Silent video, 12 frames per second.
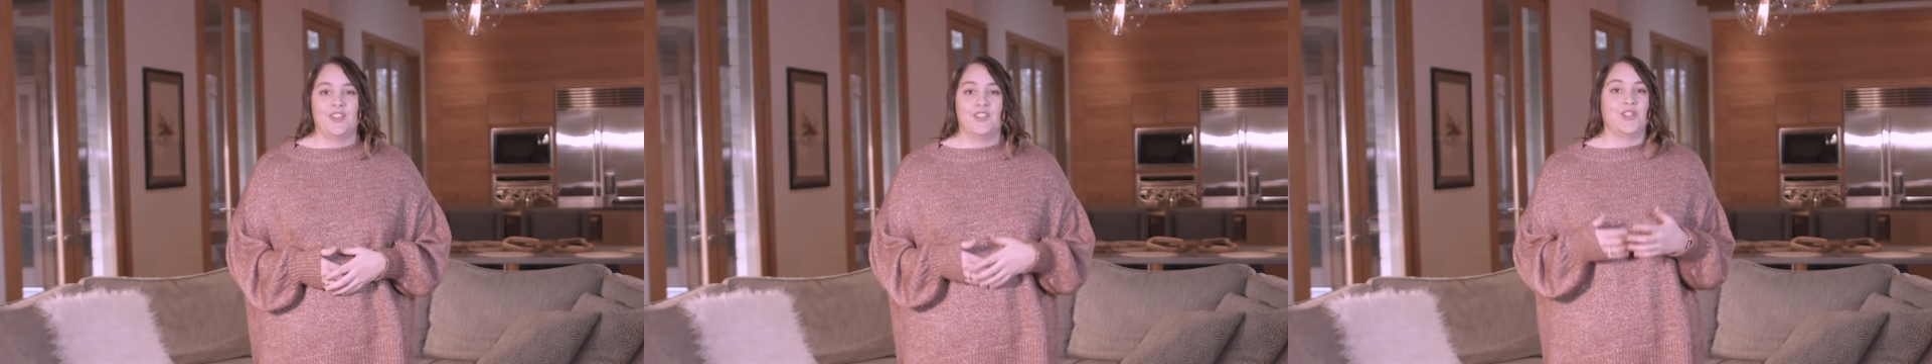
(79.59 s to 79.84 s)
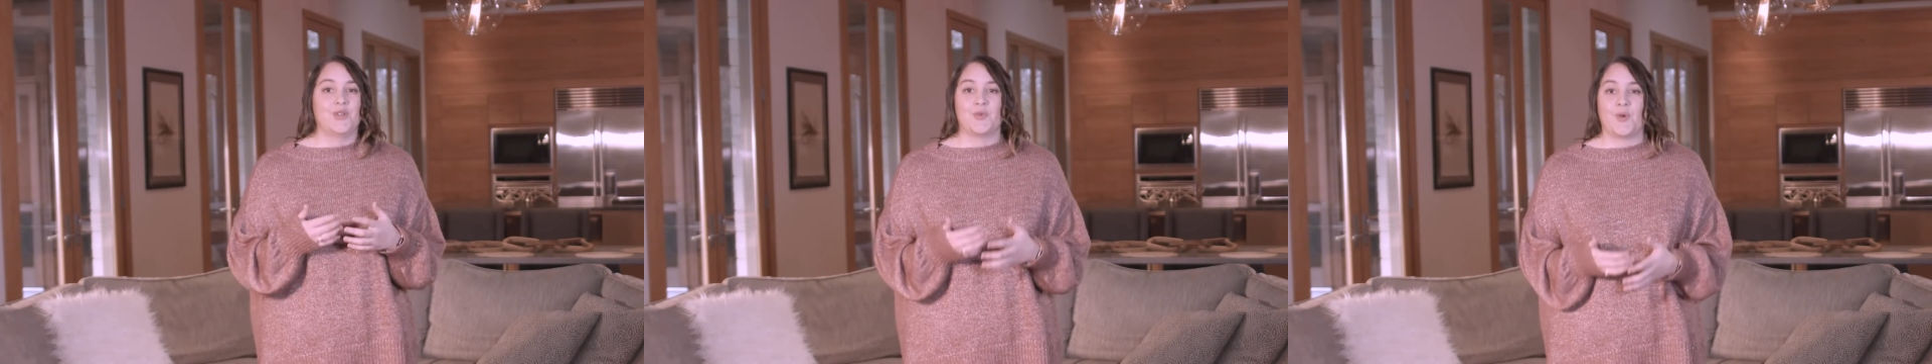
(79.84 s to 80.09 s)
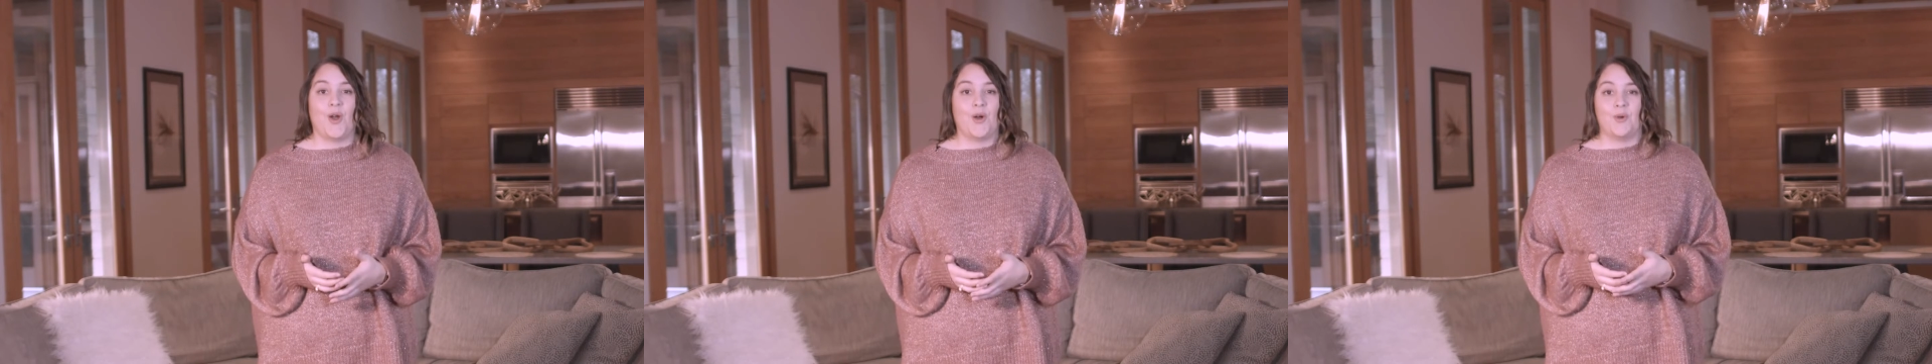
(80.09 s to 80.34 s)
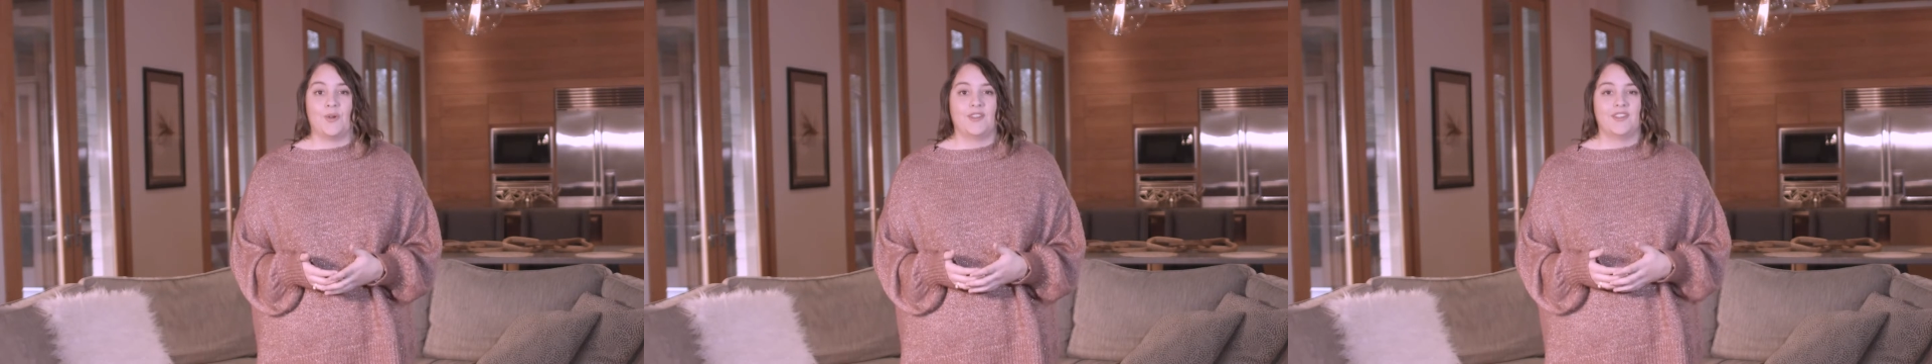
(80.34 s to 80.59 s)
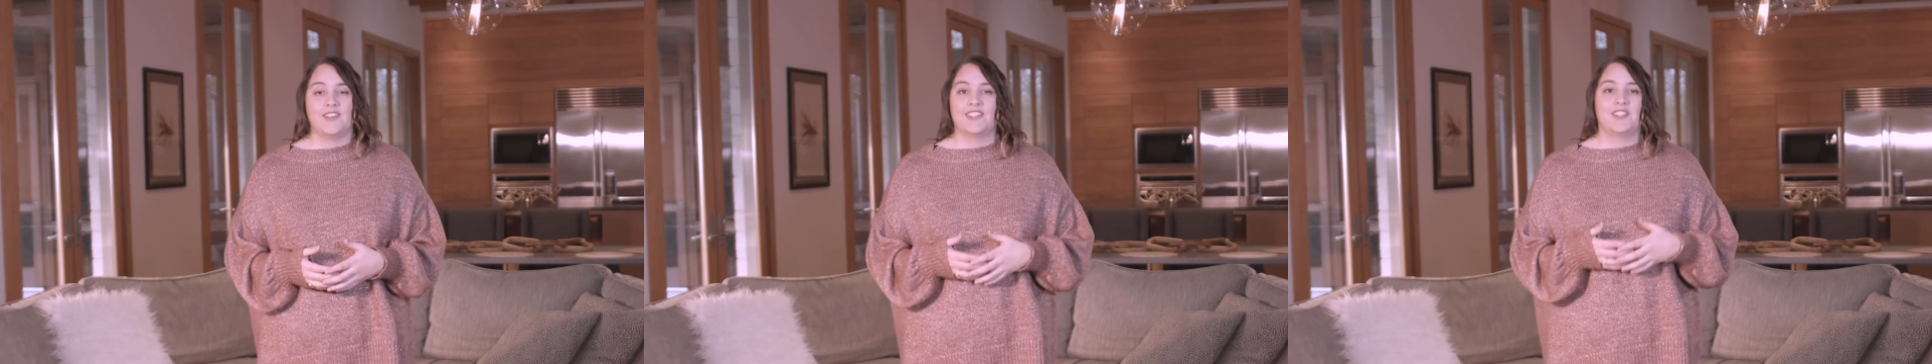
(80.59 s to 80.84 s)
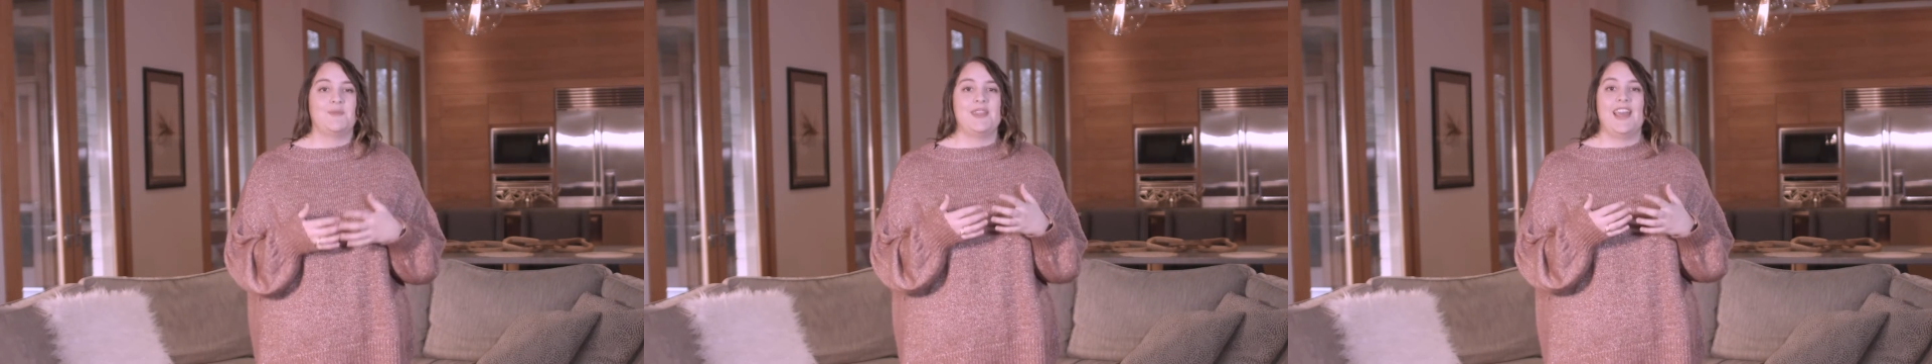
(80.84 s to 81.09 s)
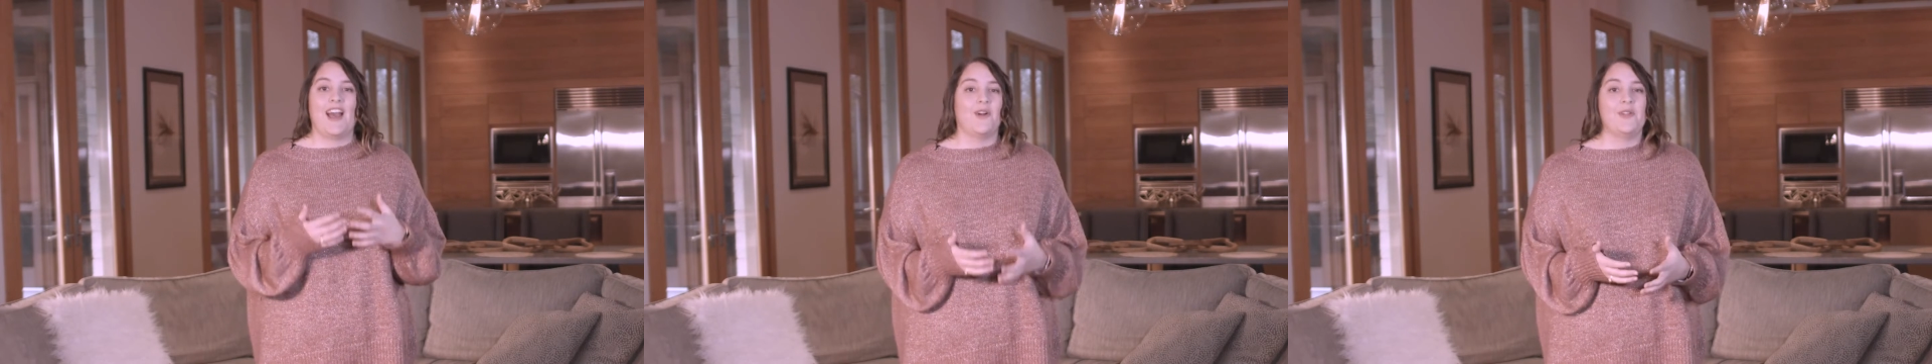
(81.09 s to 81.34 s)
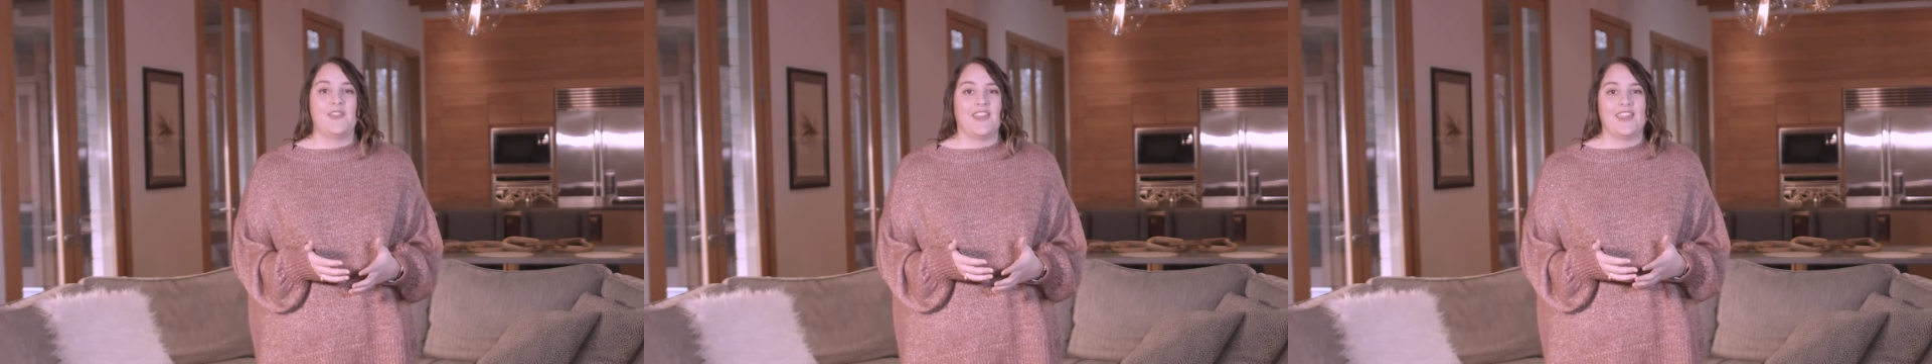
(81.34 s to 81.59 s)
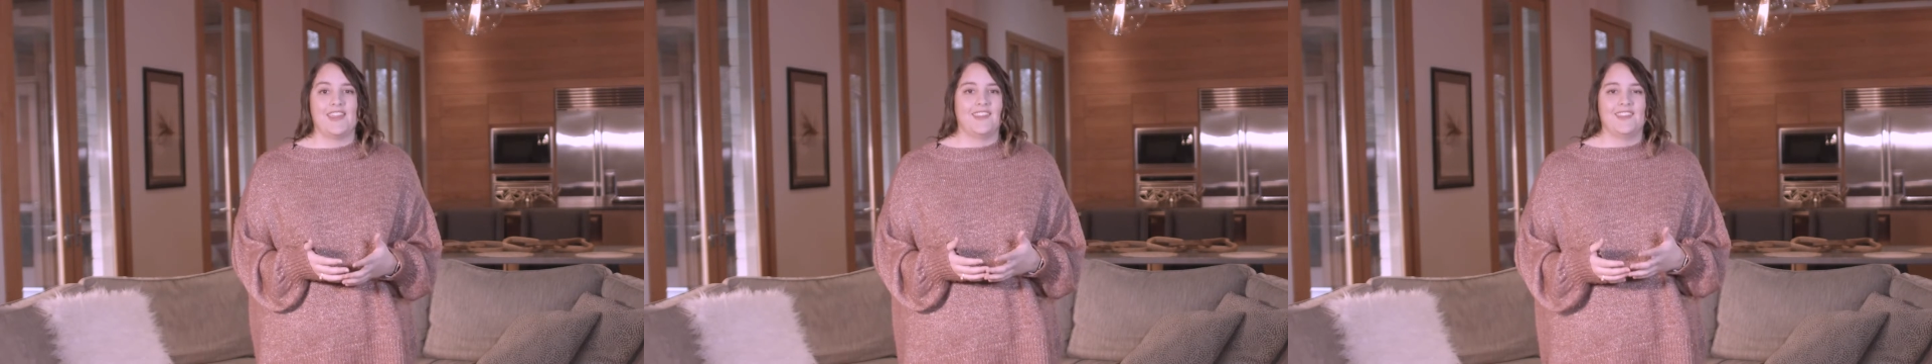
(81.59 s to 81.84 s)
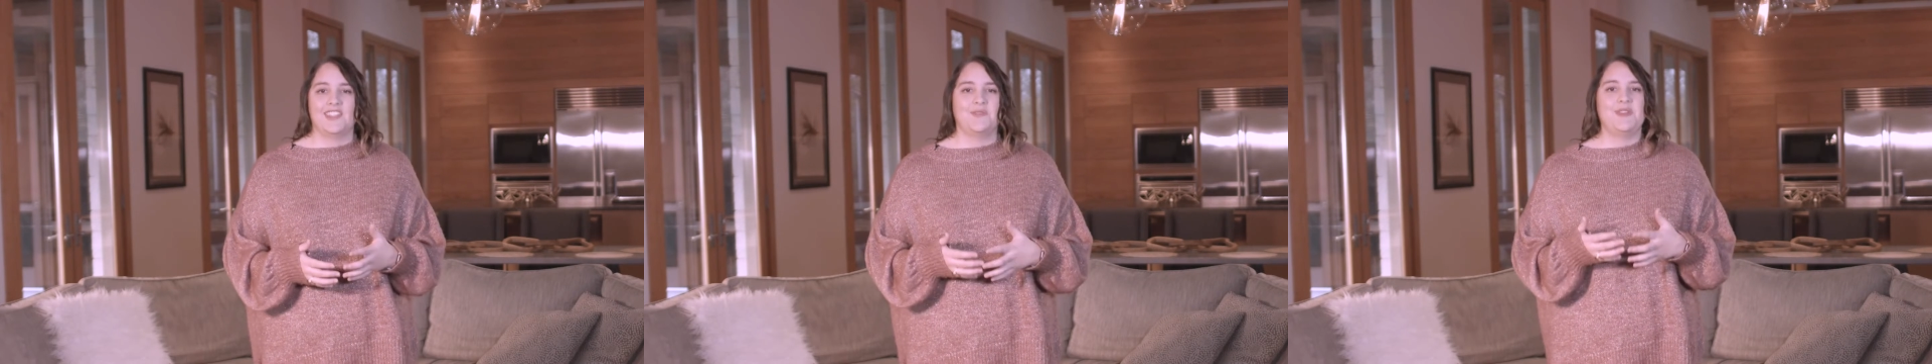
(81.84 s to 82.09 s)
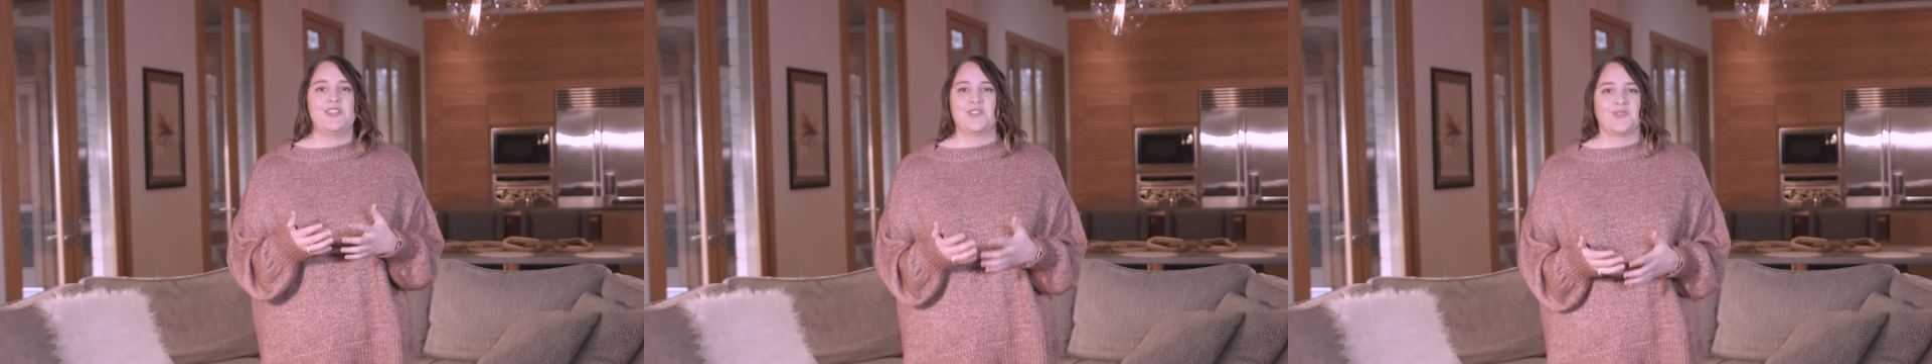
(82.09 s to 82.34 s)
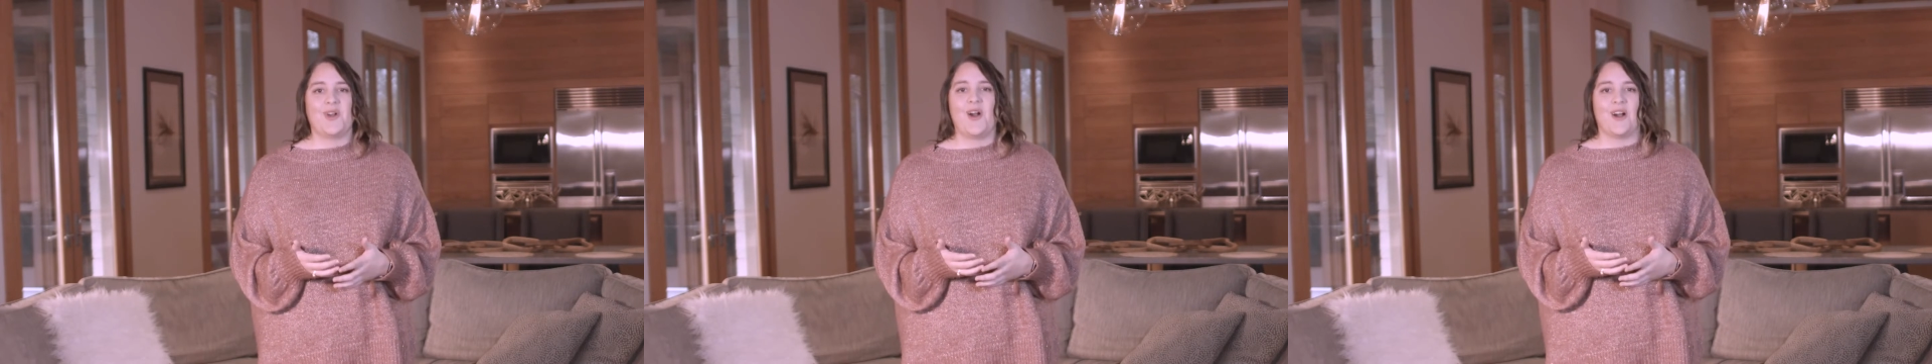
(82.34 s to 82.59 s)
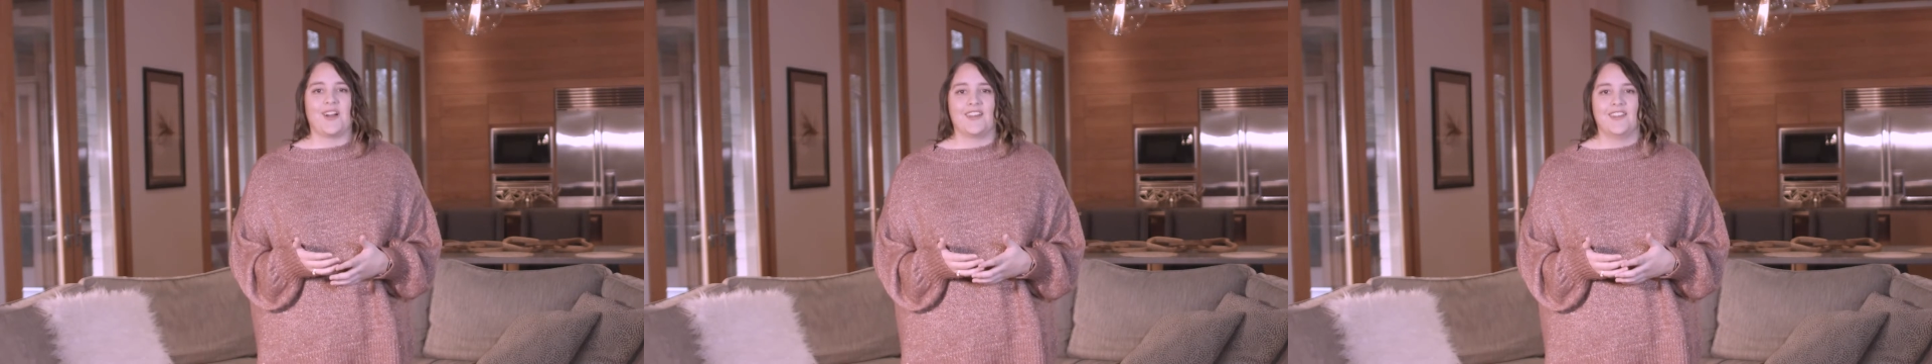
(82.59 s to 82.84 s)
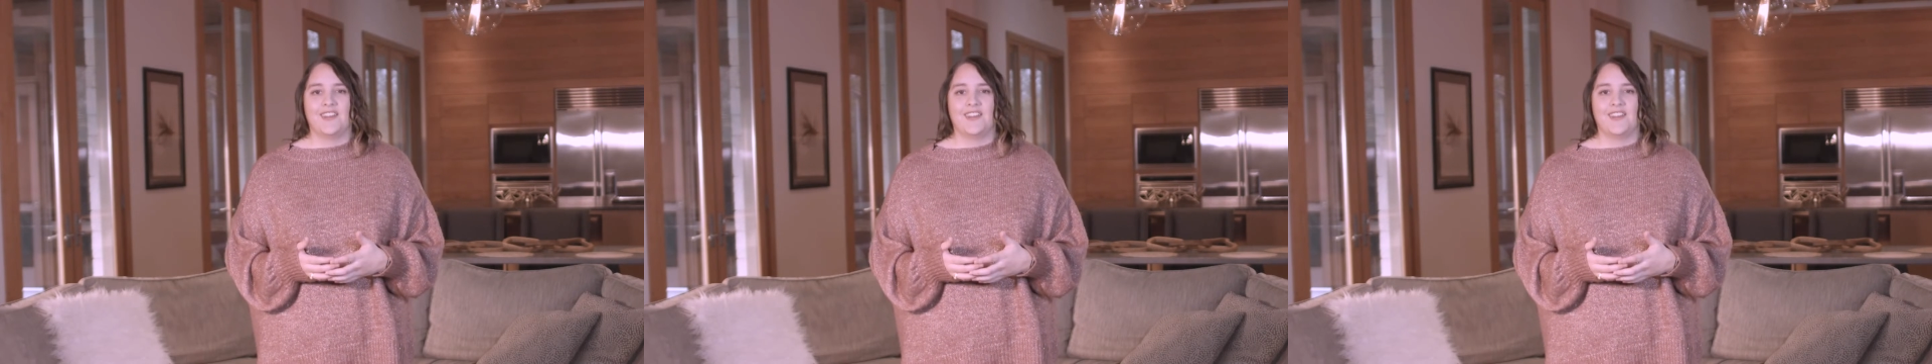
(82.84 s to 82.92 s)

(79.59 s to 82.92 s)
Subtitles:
to grow, to be healthy, to be strong,